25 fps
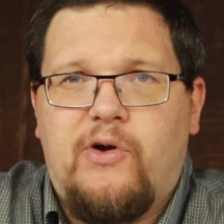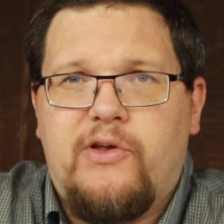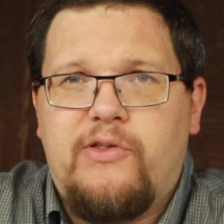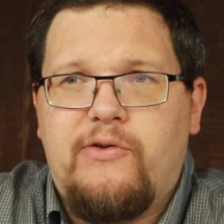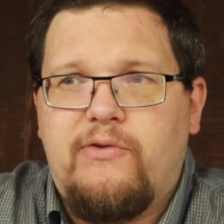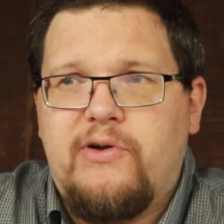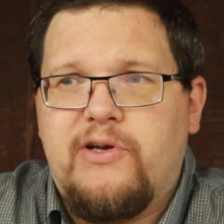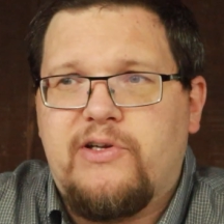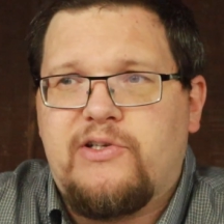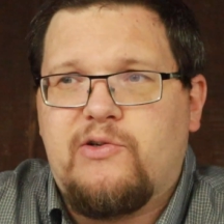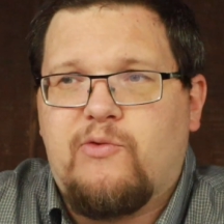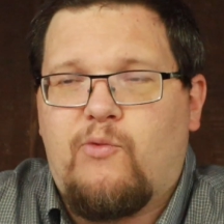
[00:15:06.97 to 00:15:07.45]

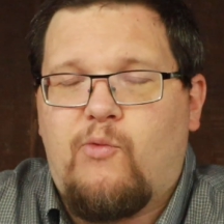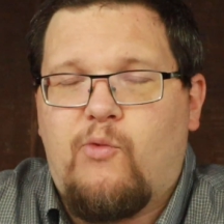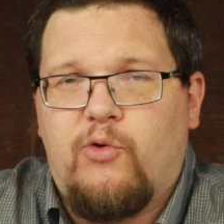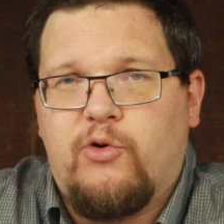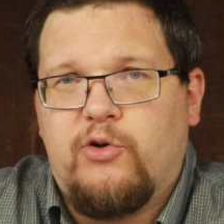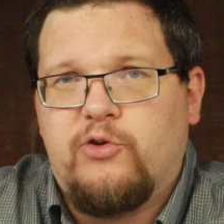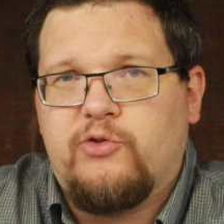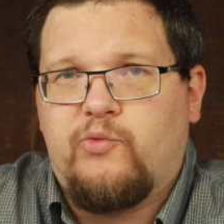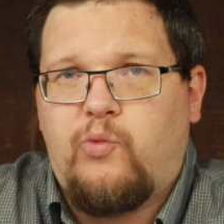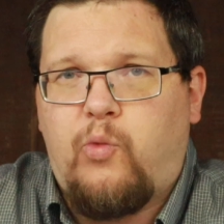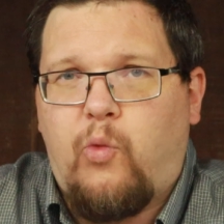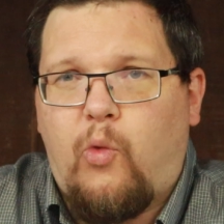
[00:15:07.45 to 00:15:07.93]
whether it's a
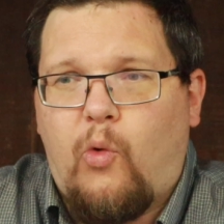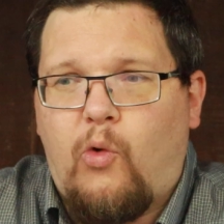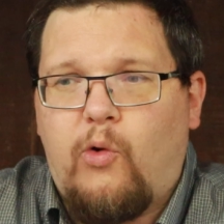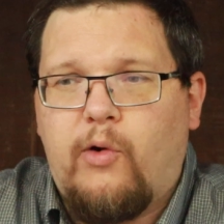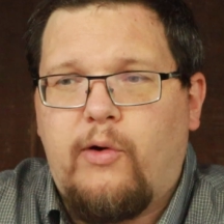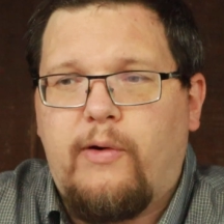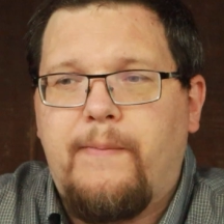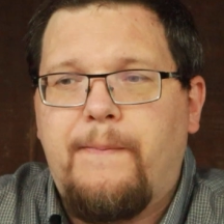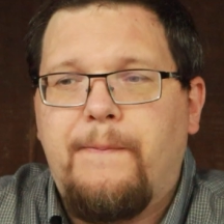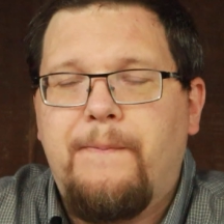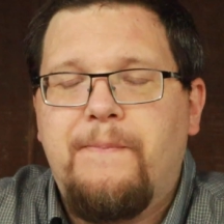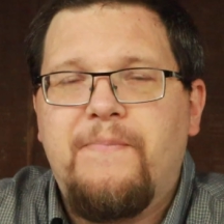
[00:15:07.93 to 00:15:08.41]
world
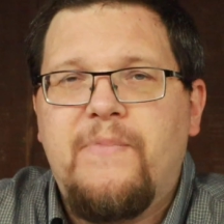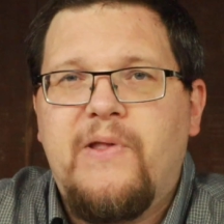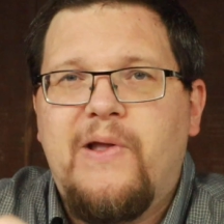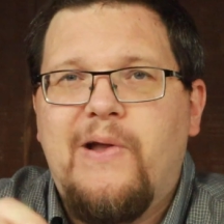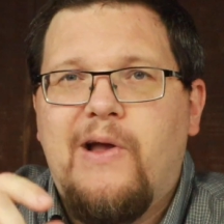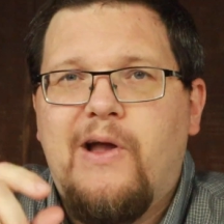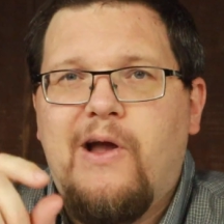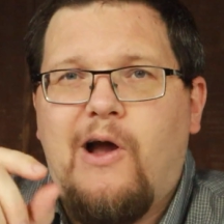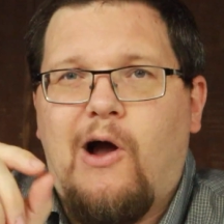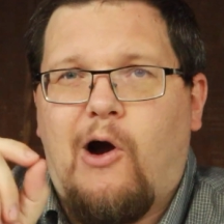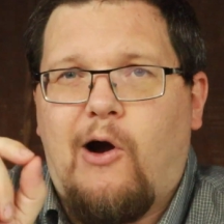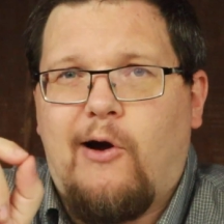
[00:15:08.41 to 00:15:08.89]
war,
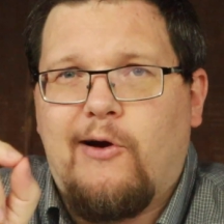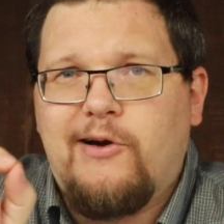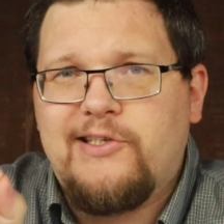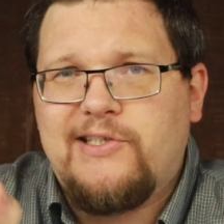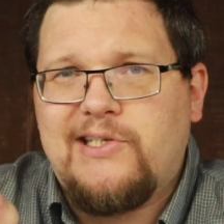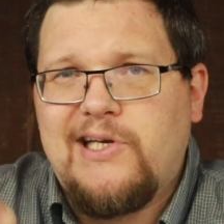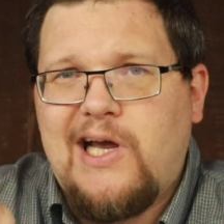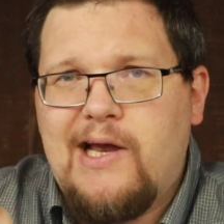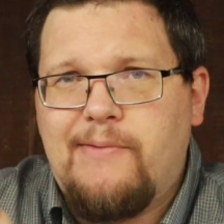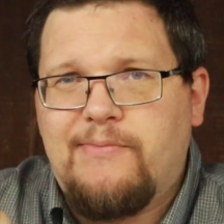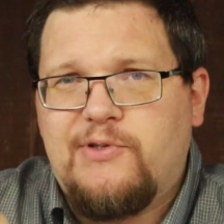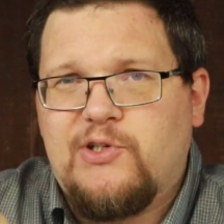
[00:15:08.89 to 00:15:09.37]

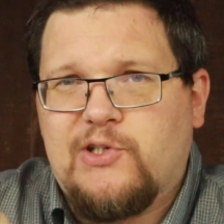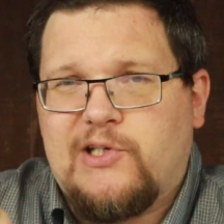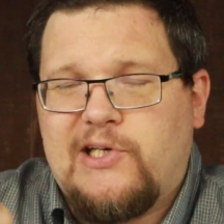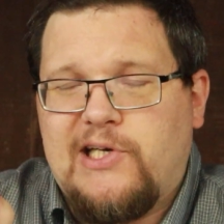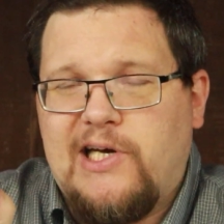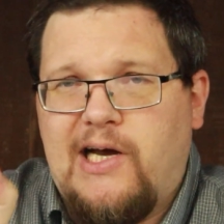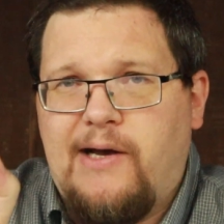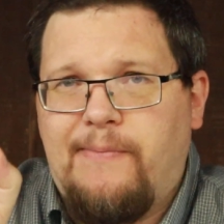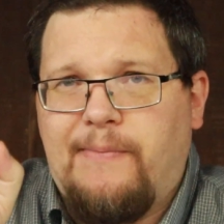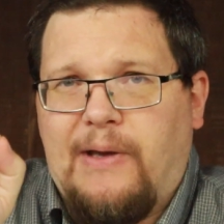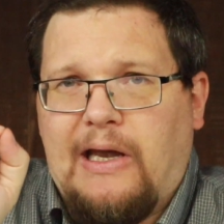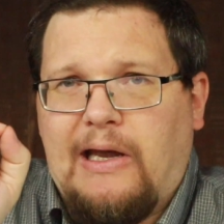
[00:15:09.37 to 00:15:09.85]
hard times are
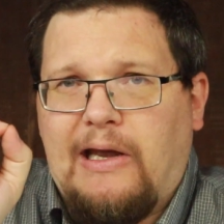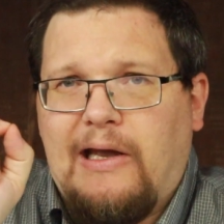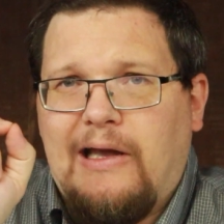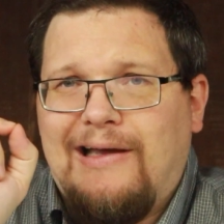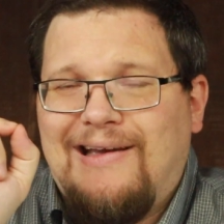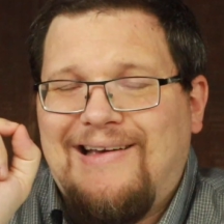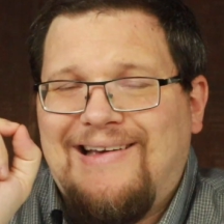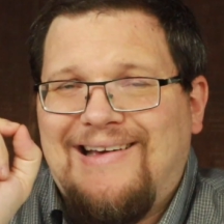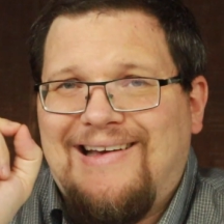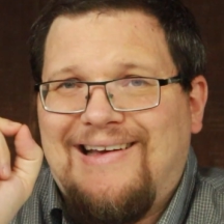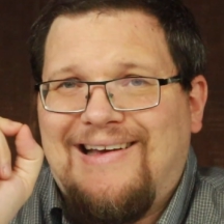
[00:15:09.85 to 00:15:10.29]
coming.